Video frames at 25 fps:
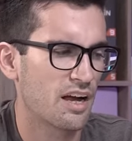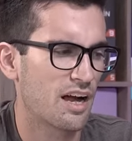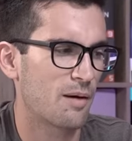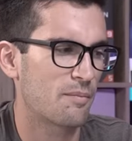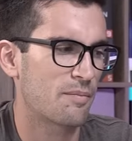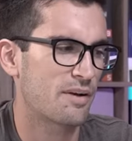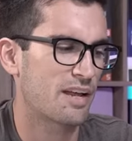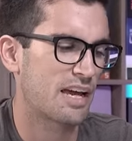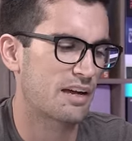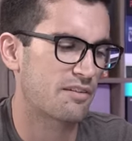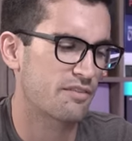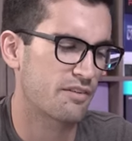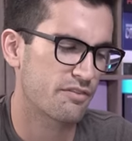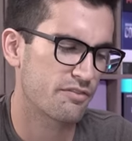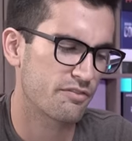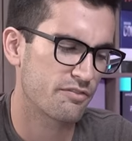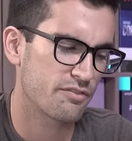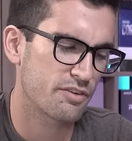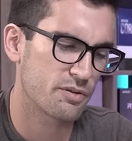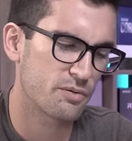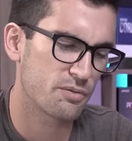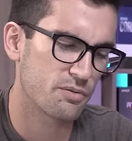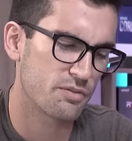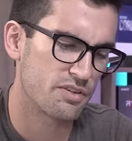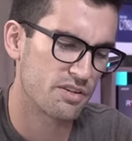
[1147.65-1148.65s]
I'm gonna have a
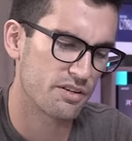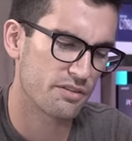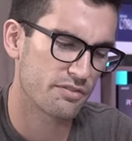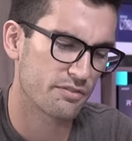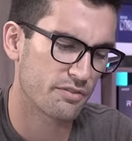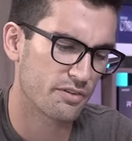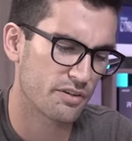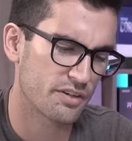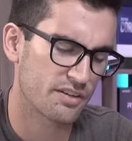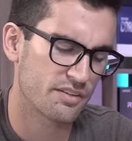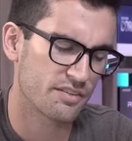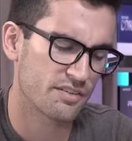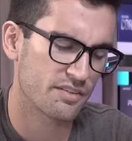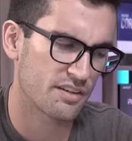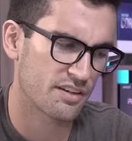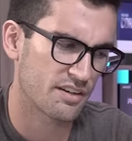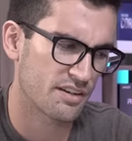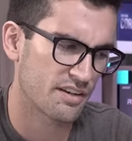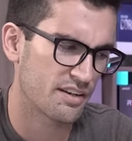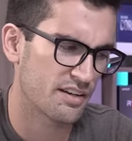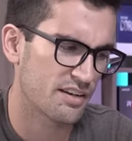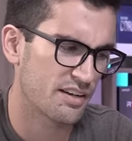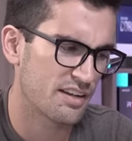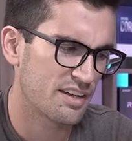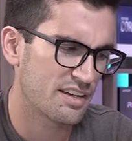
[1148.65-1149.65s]
few different
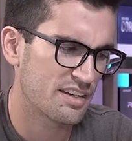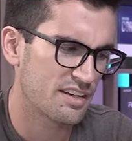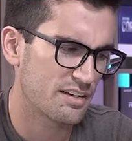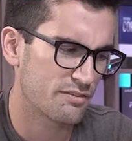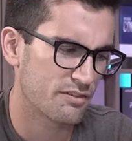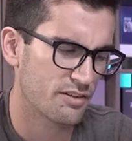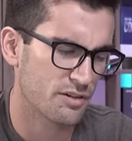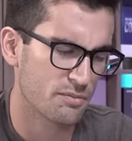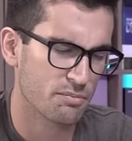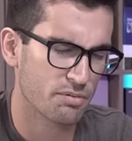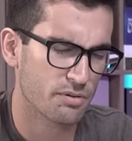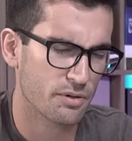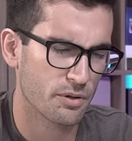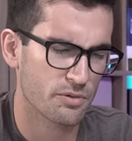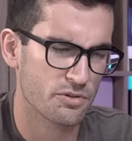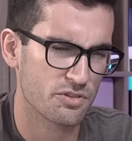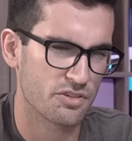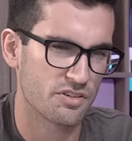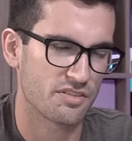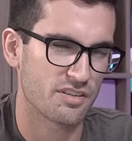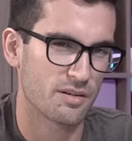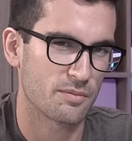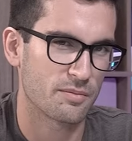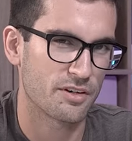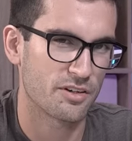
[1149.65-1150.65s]
uh, different
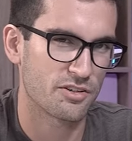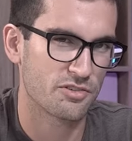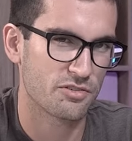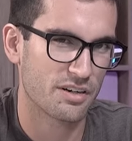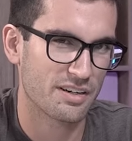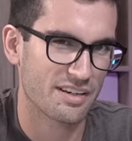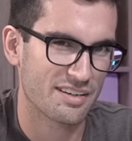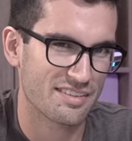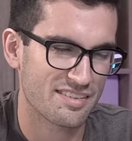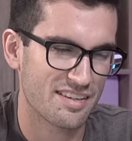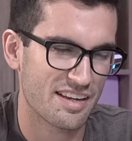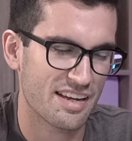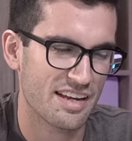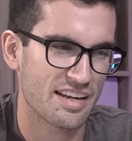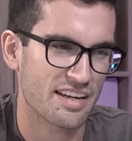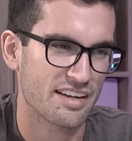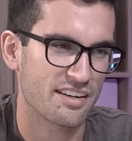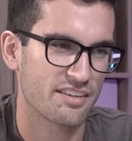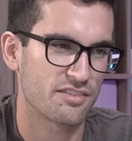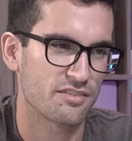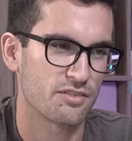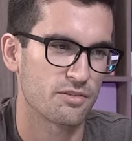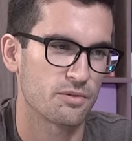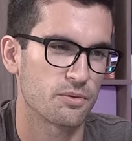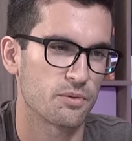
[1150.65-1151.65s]
approaches I'm gonna try to
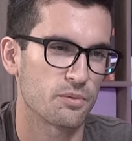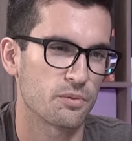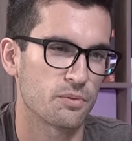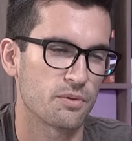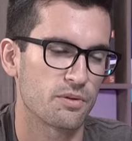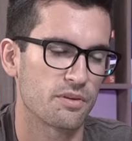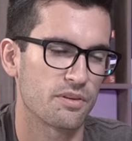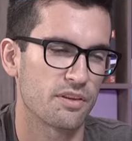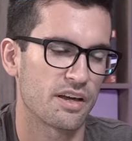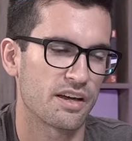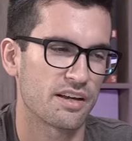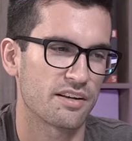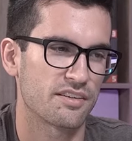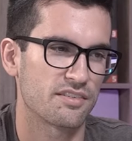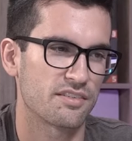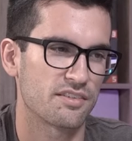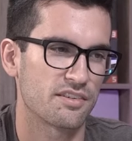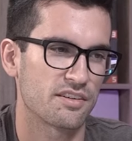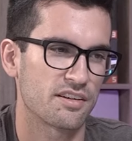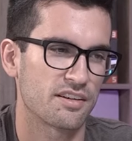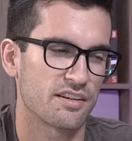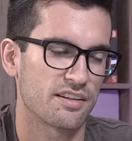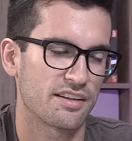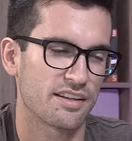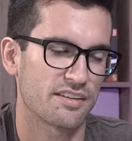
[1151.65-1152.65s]
take to that
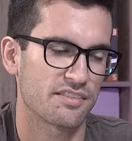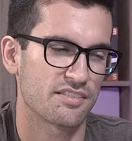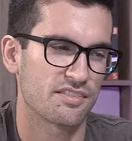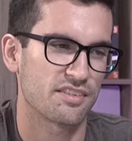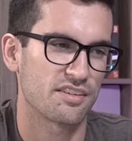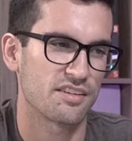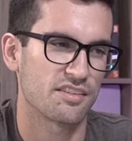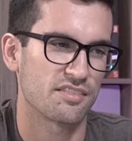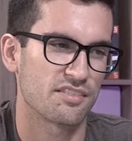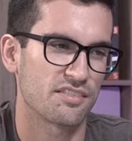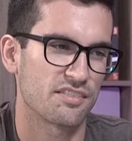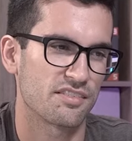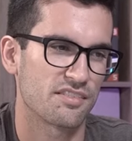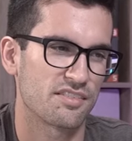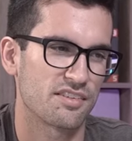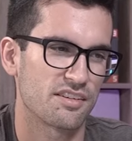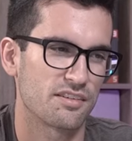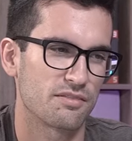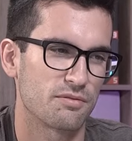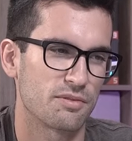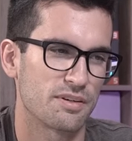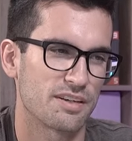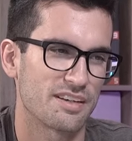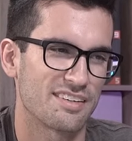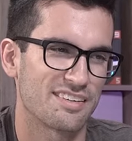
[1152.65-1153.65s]
uh, that season. See
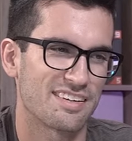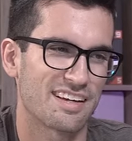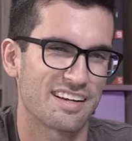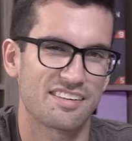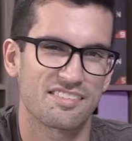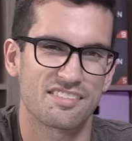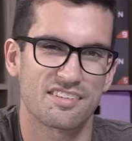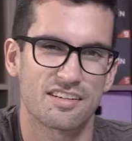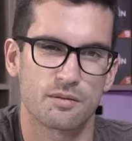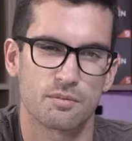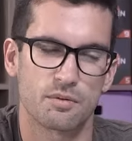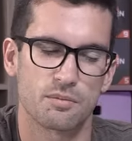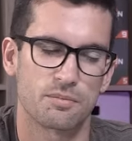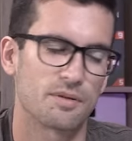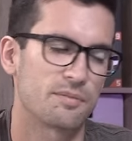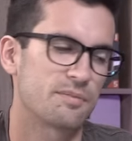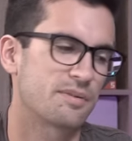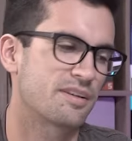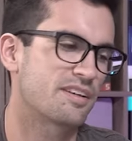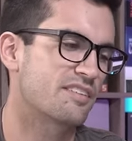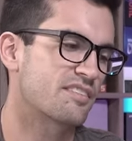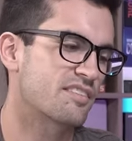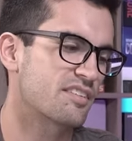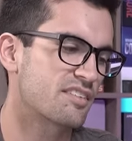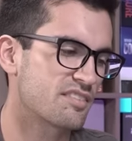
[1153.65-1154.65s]
we can dice it up a bit
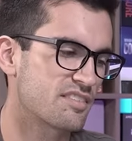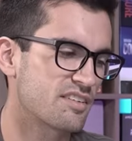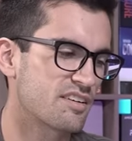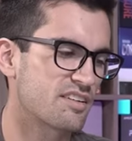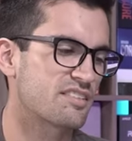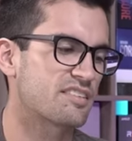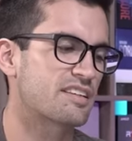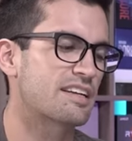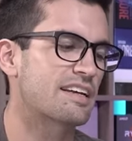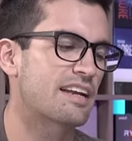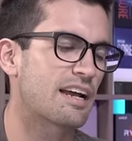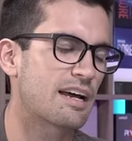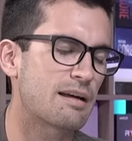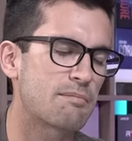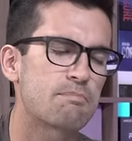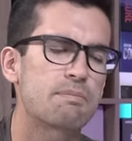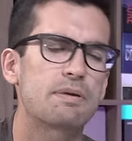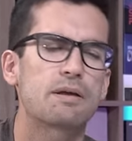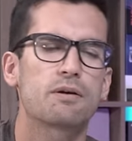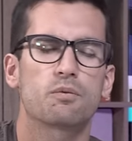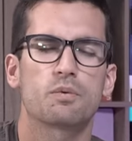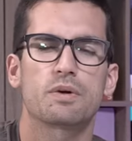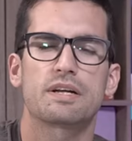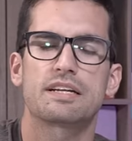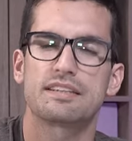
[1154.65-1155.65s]
because this does get a
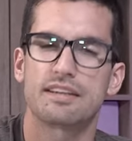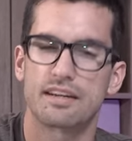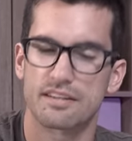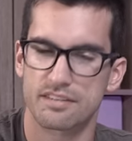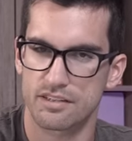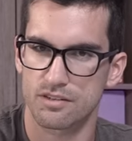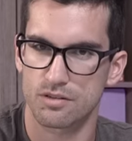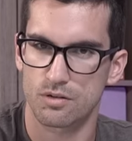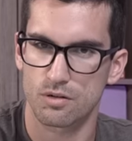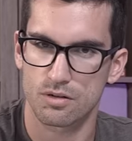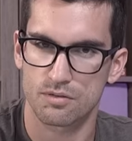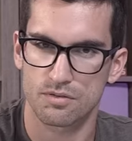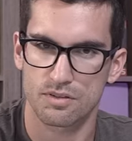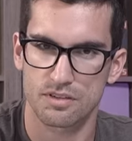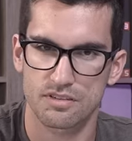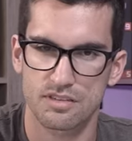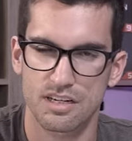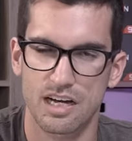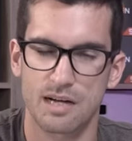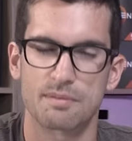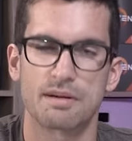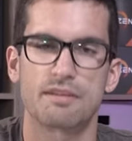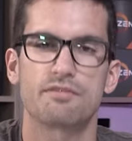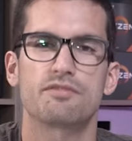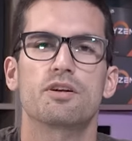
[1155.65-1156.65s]
bit redundant over
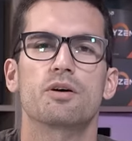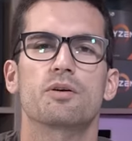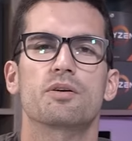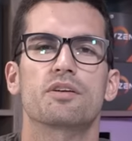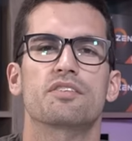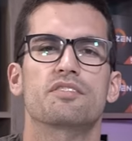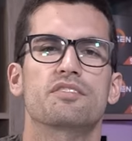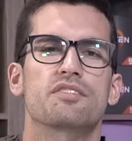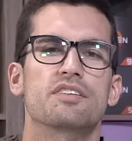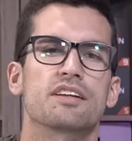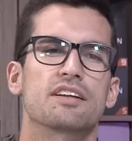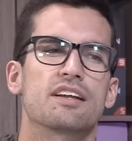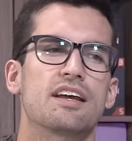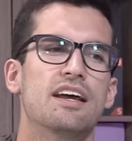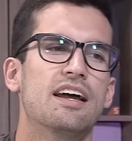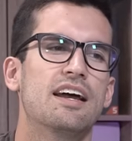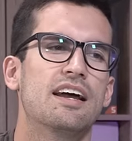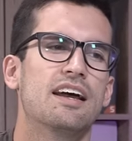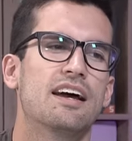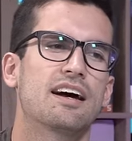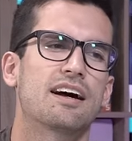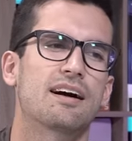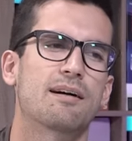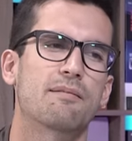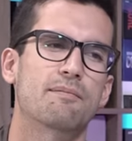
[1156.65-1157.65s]
time. I've noticed that
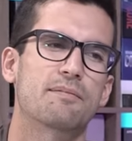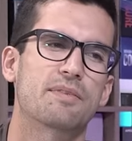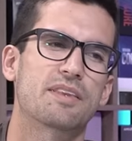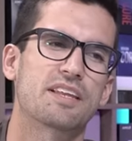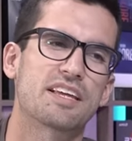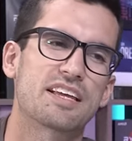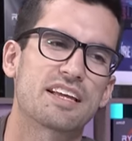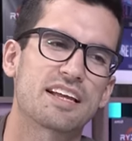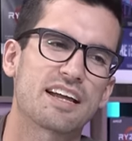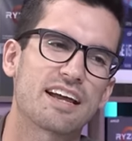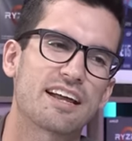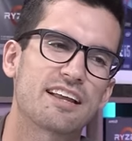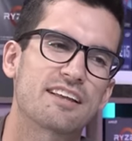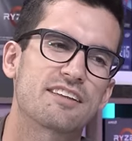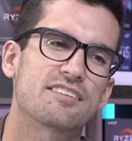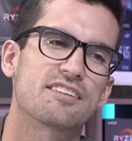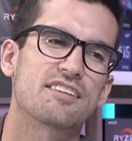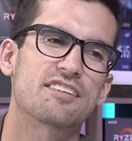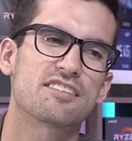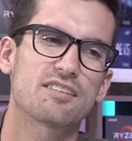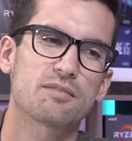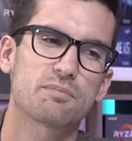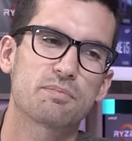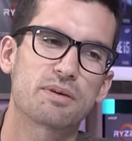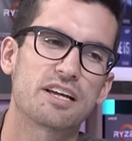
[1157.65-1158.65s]
um, the
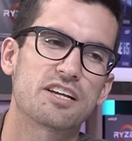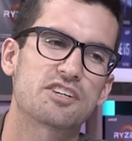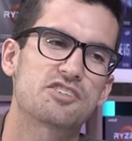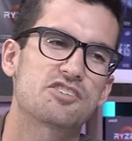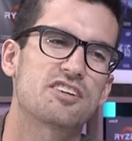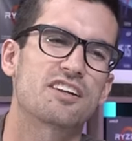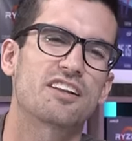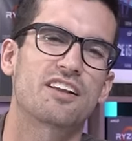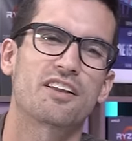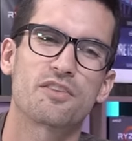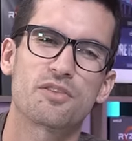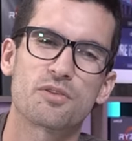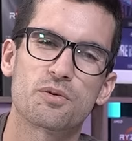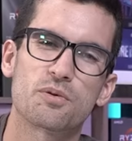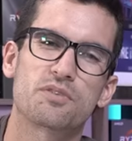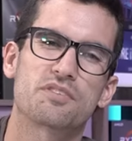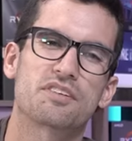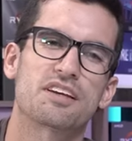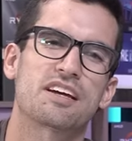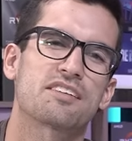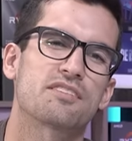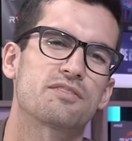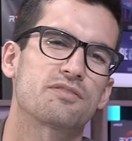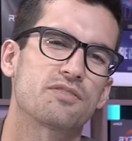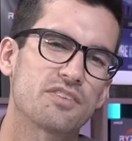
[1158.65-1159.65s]
anticipation and
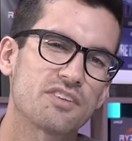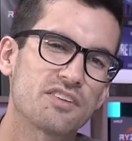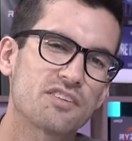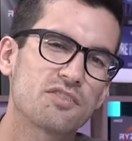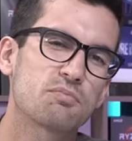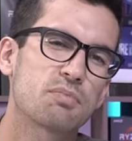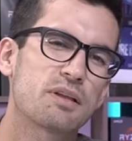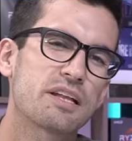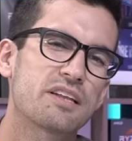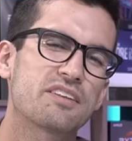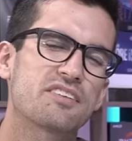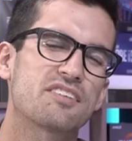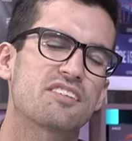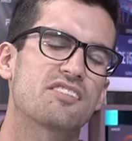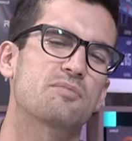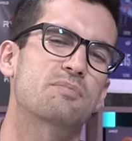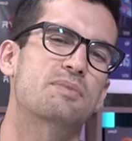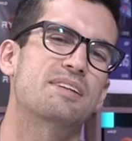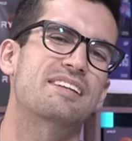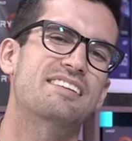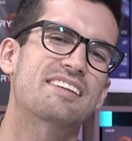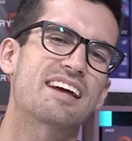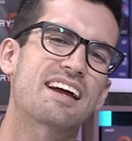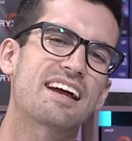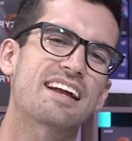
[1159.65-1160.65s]
enthusiasm for this playlist has
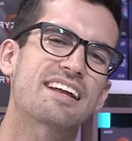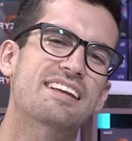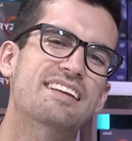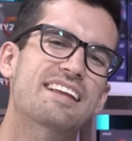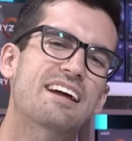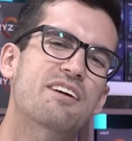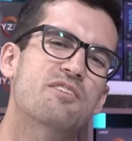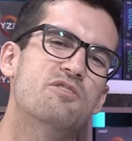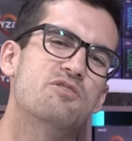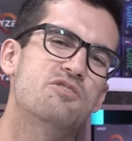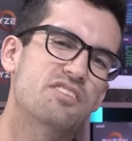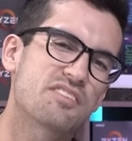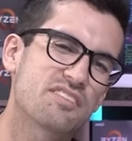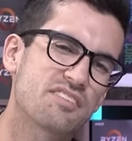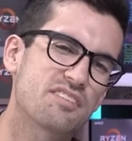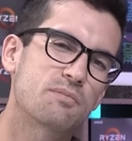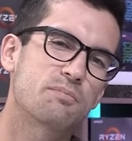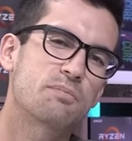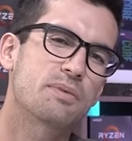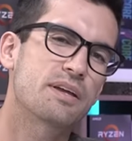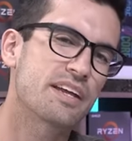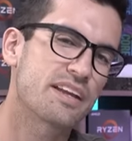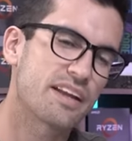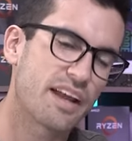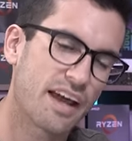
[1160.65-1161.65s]
been dying down just a
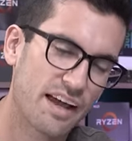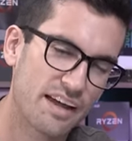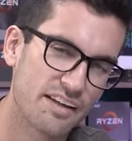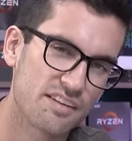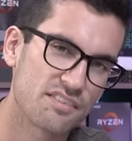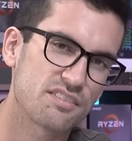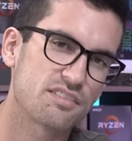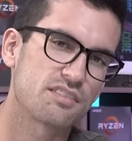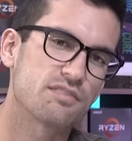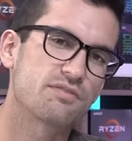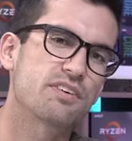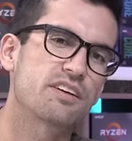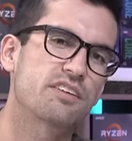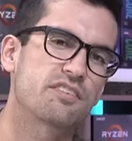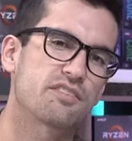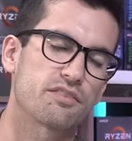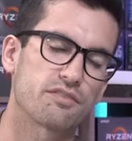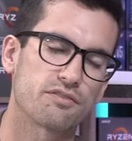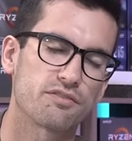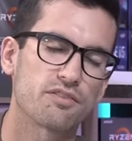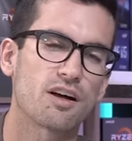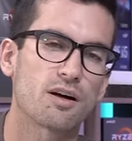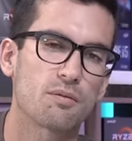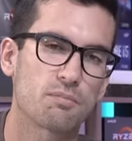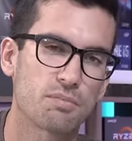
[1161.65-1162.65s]
bit as the Fixer
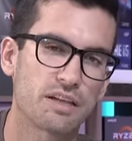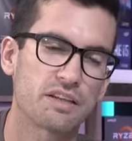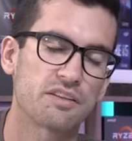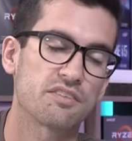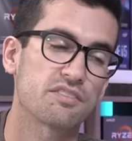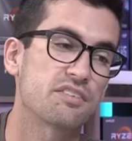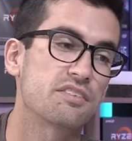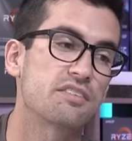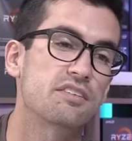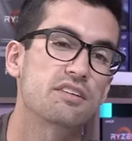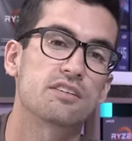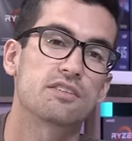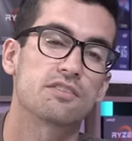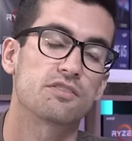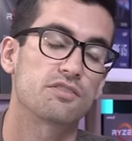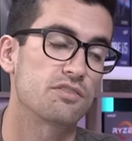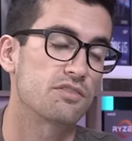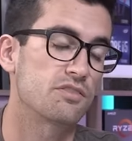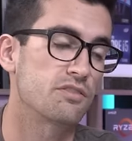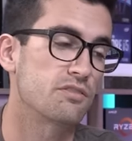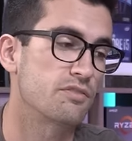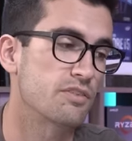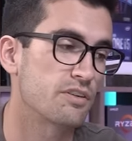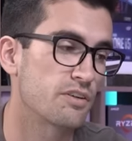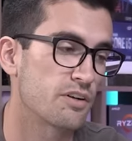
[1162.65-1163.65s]
Flop playlist continues to
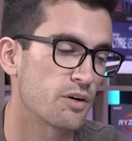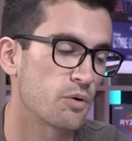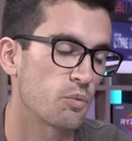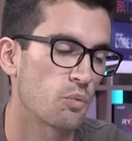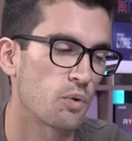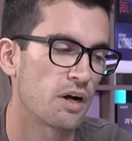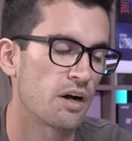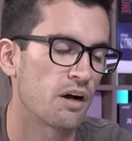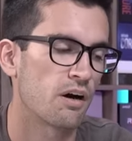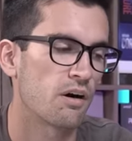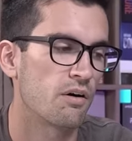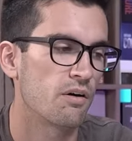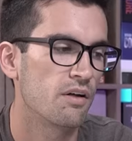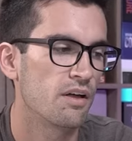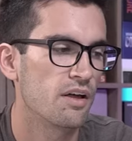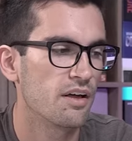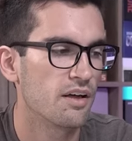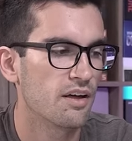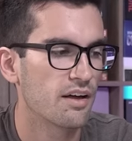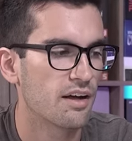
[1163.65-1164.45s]
do very well.